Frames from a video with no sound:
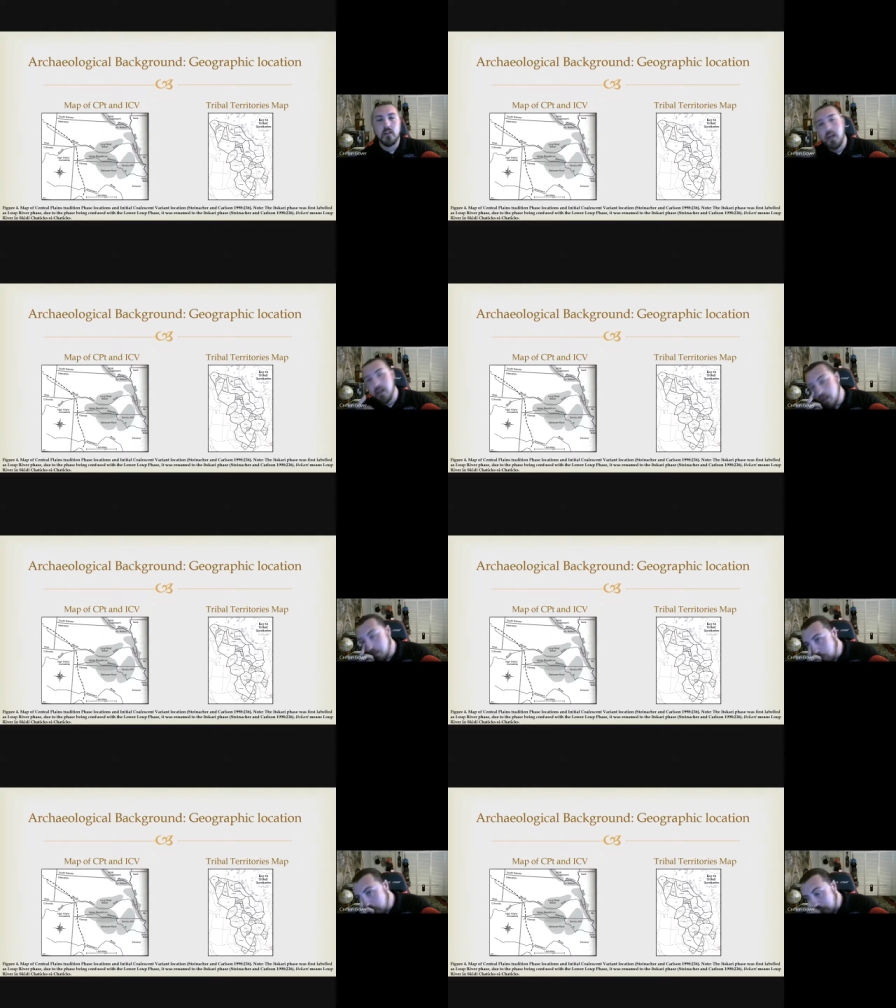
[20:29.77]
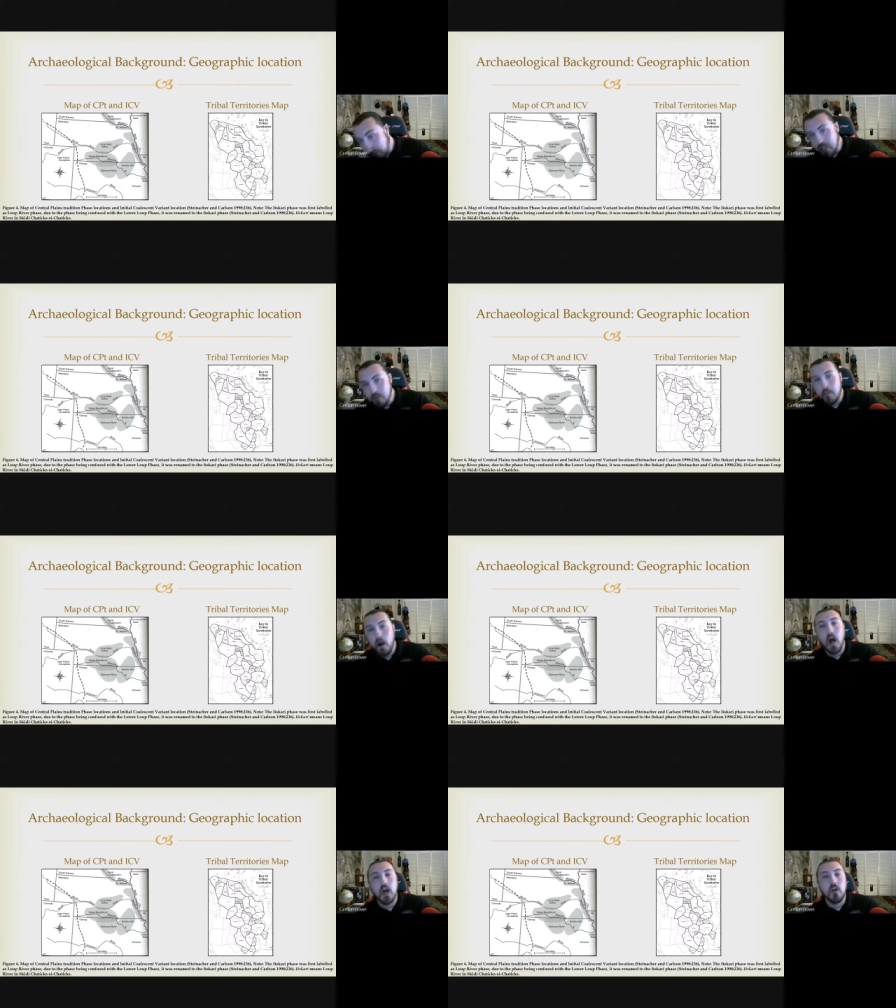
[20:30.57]
and they're bringing in
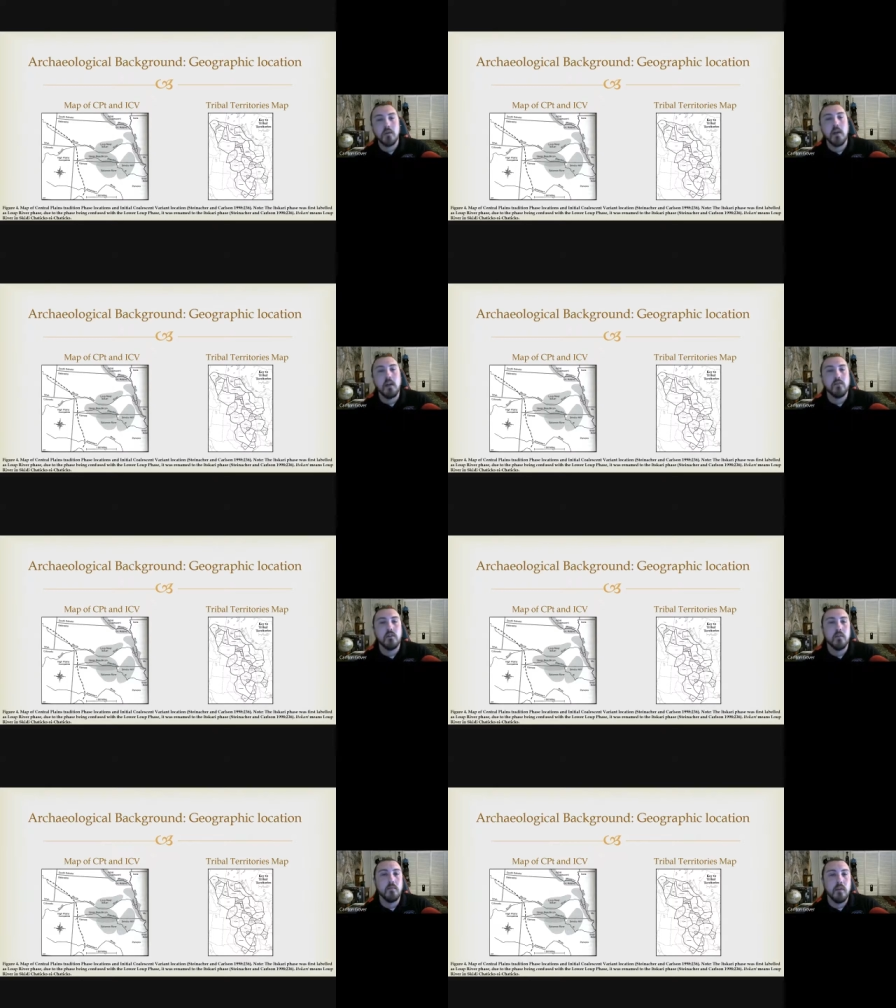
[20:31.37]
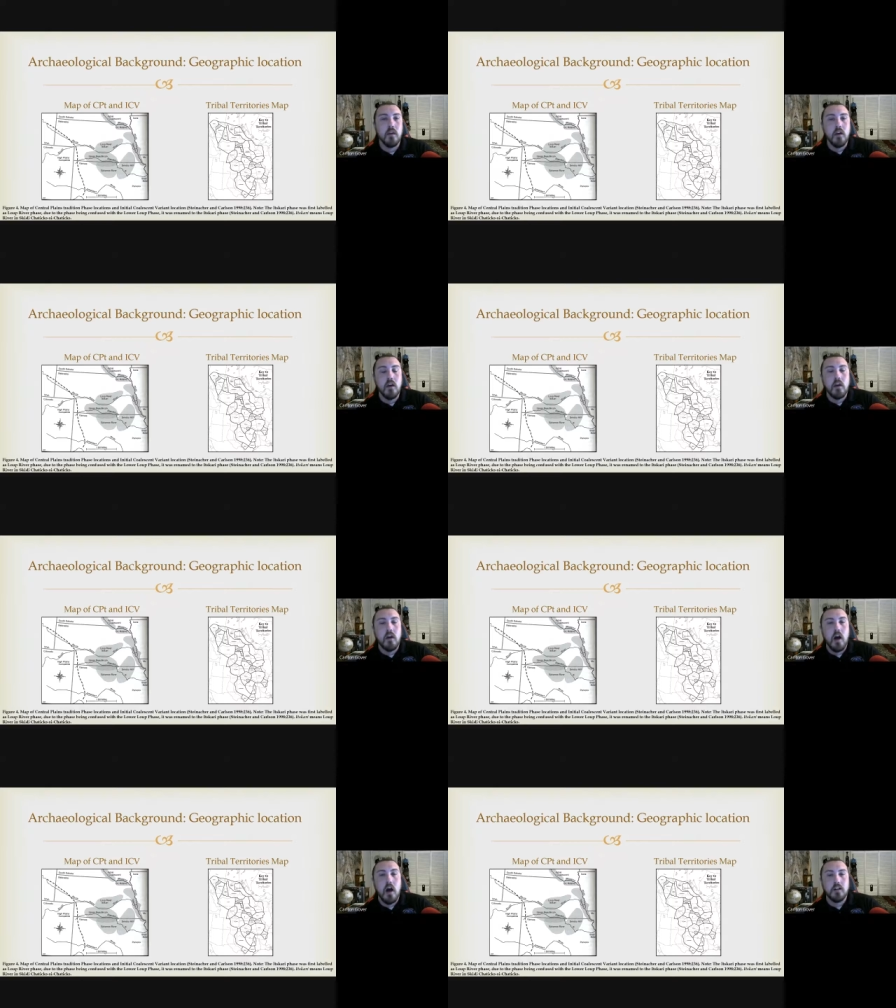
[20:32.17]
pottery made from
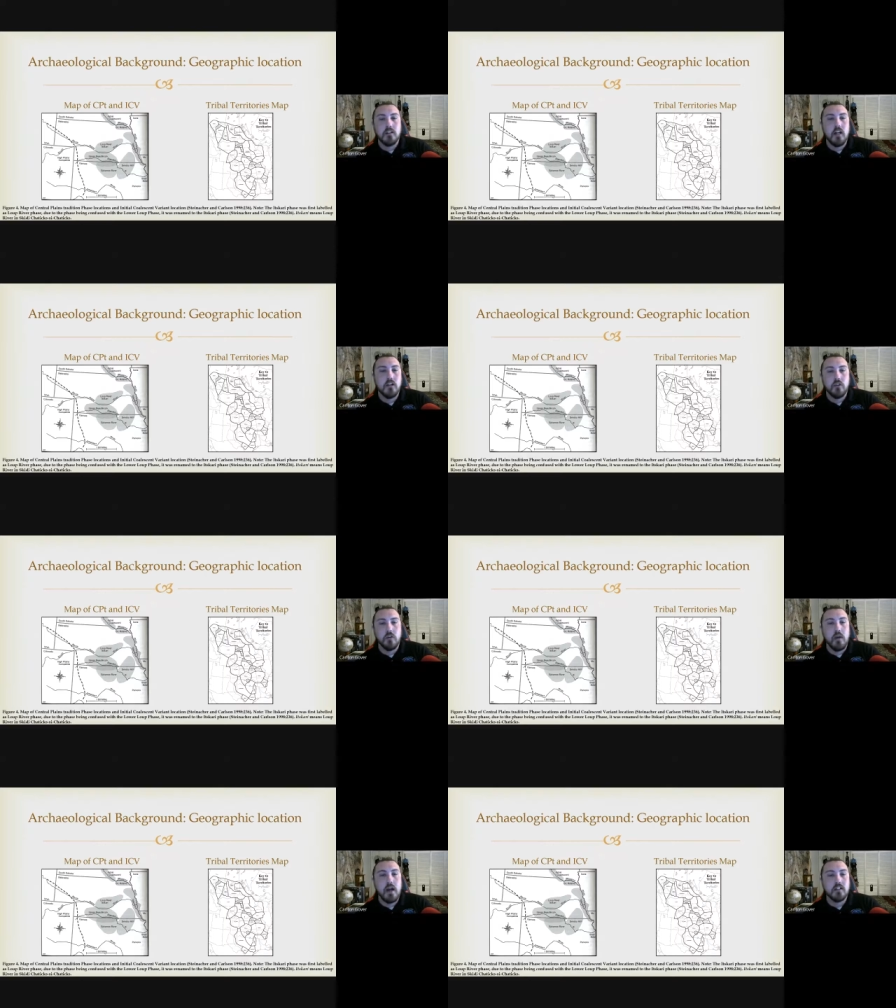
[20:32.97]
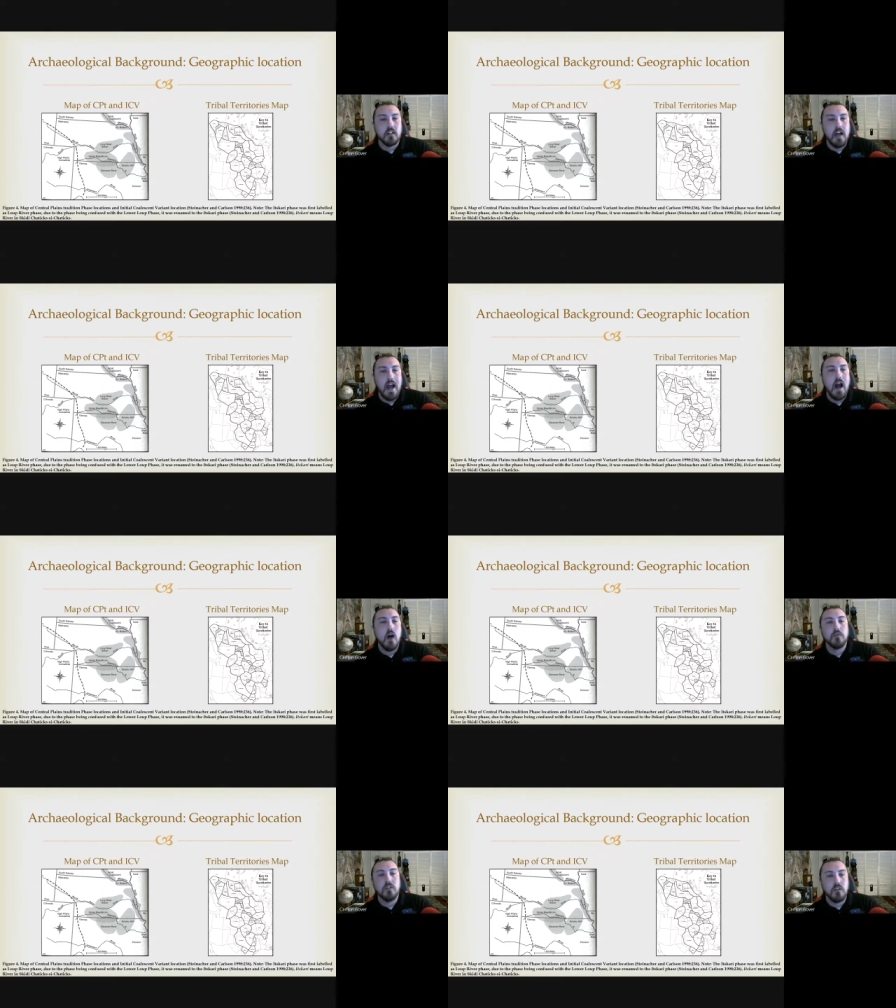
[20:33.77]
uh, central Nebraska
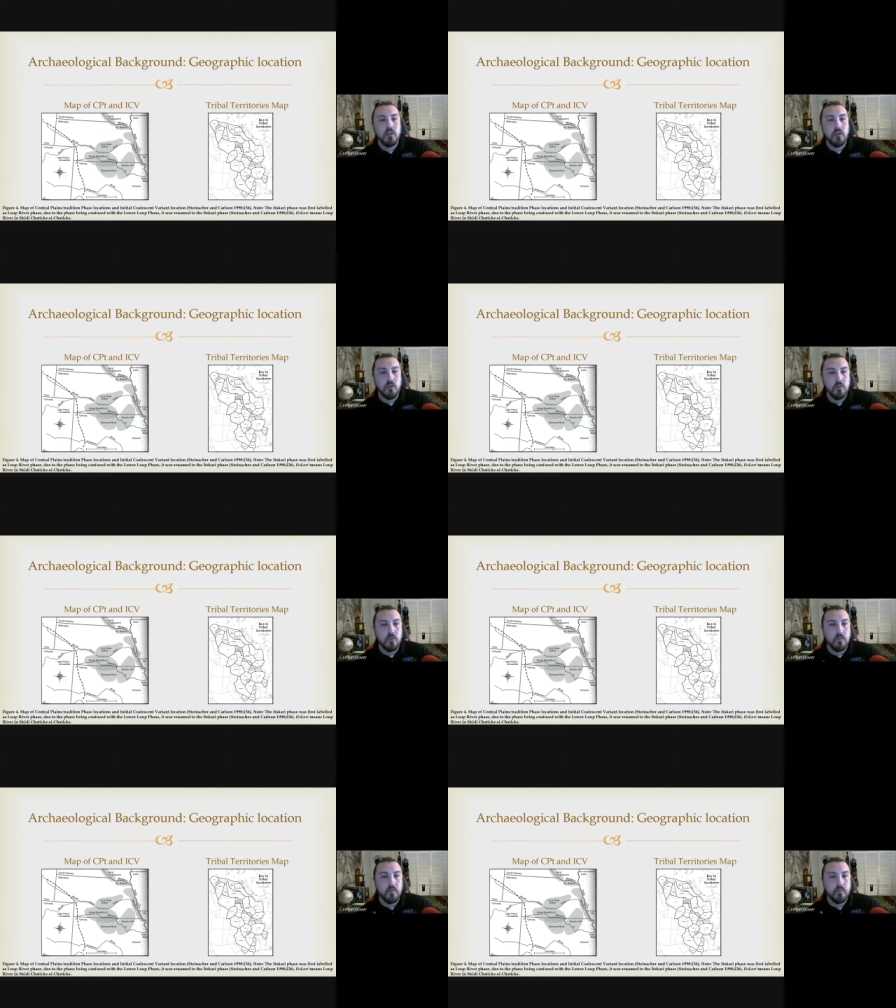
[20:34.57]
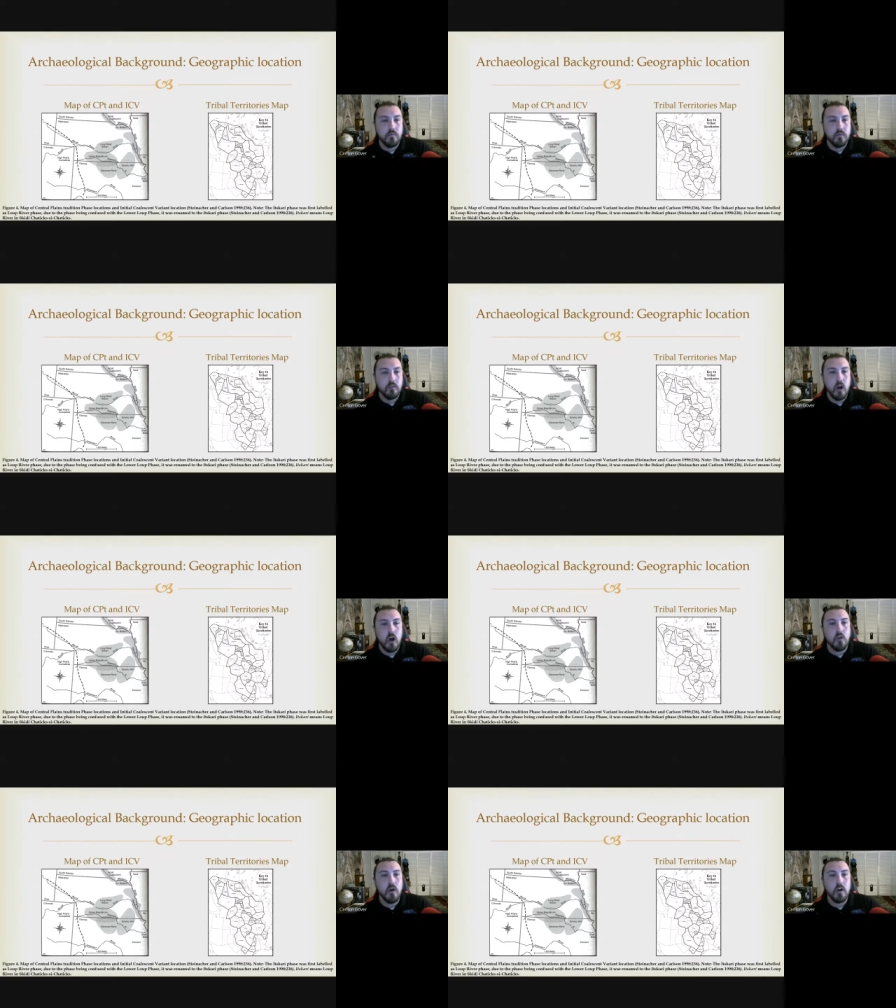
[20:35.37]
out to
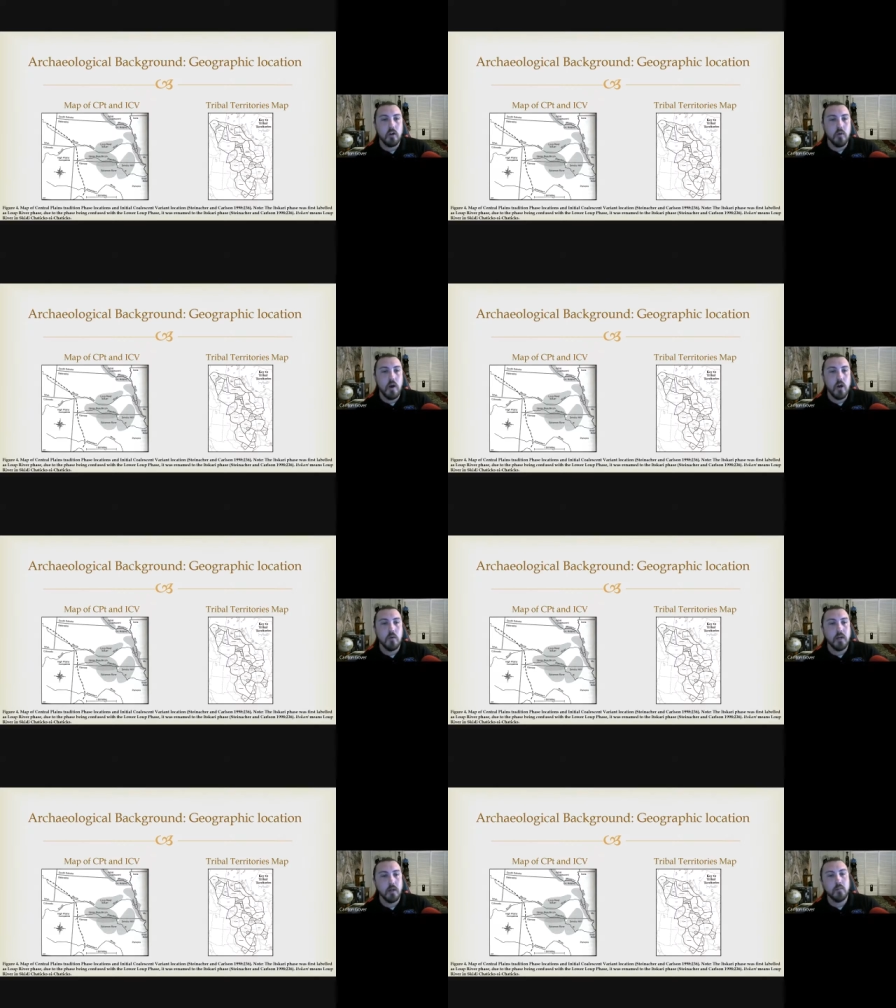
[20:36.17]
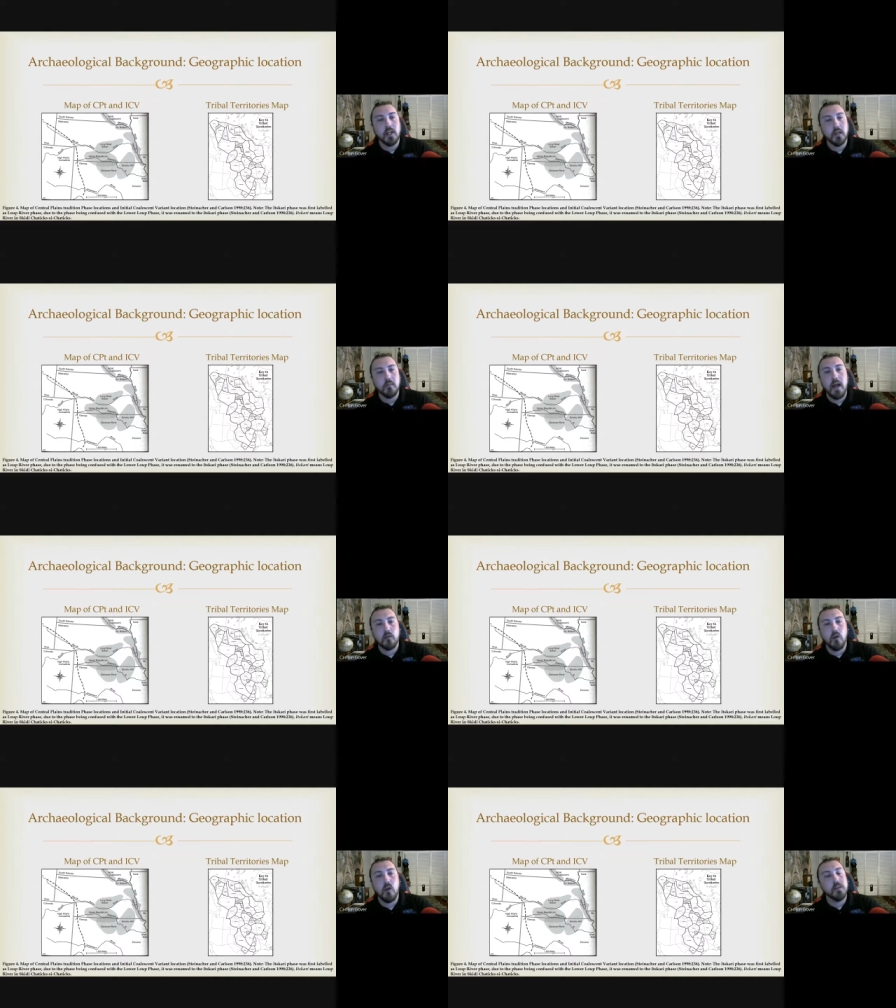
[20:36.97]
Colorado and Wyoming and bringing
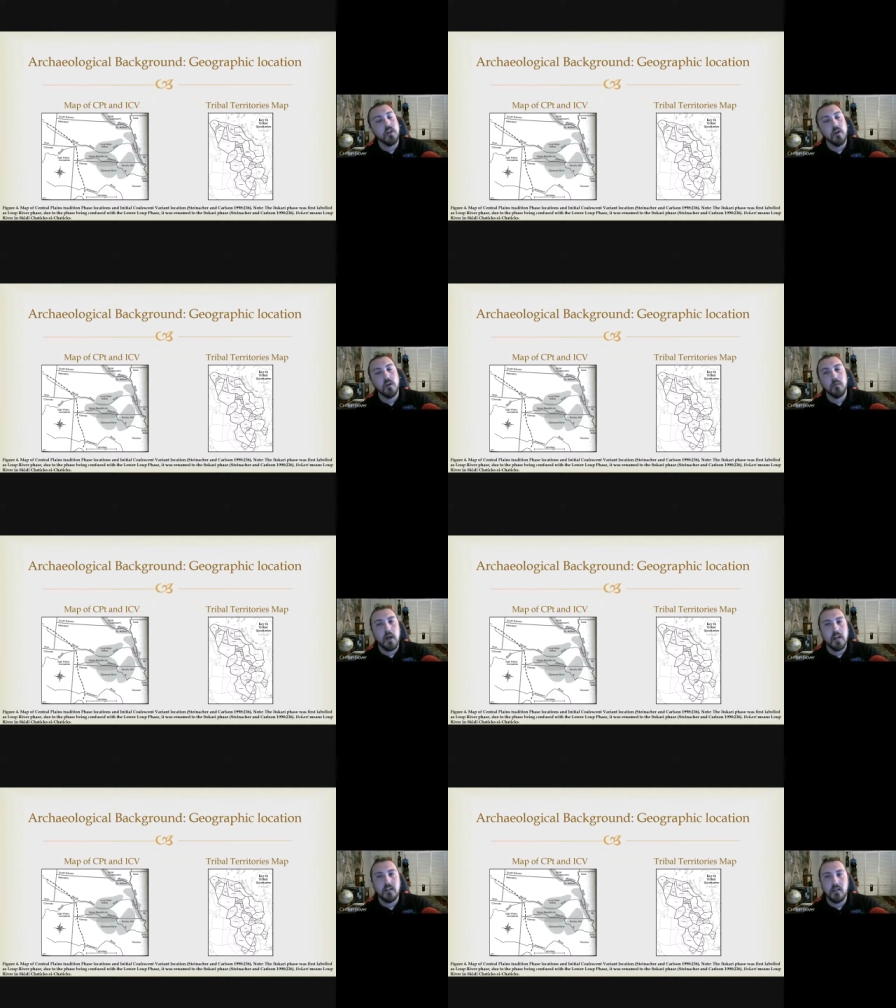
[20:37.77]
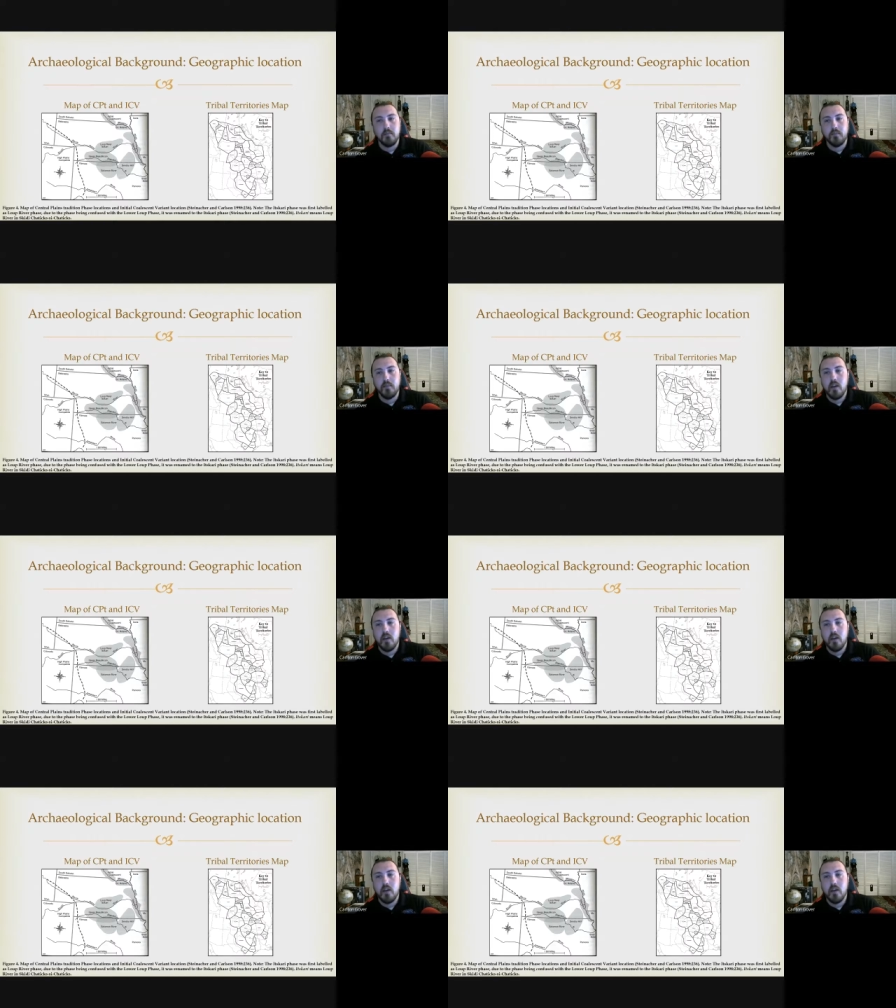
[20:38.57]
back raw material and bison.